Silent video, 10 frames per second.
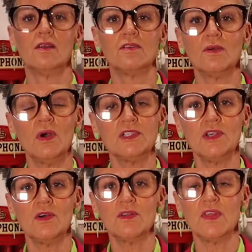So what do
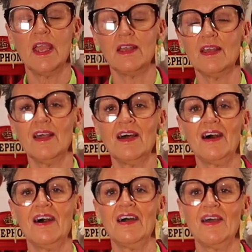you all think?
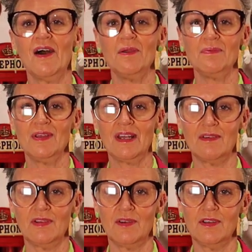I hope you
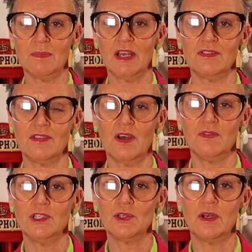love her as much as I've
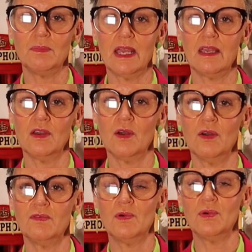enjoyed making
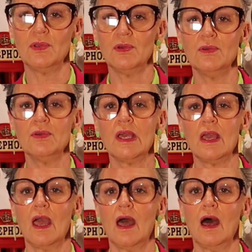her for you.
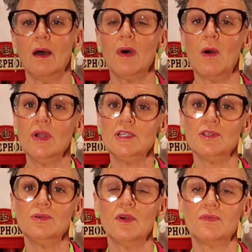We
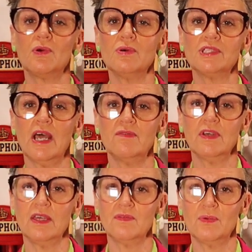do, of course, have a
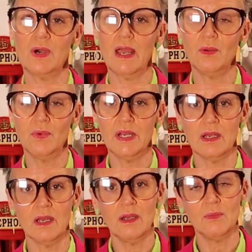giveaway
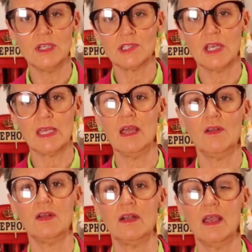winner, which I
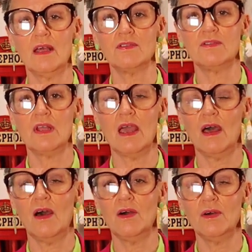cannot announce
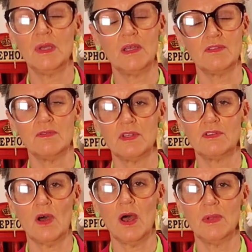now because of the
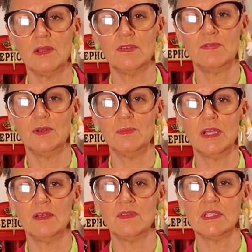timing of the
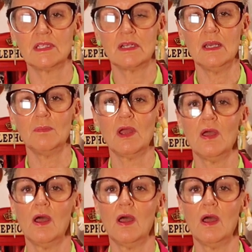filming of this clip.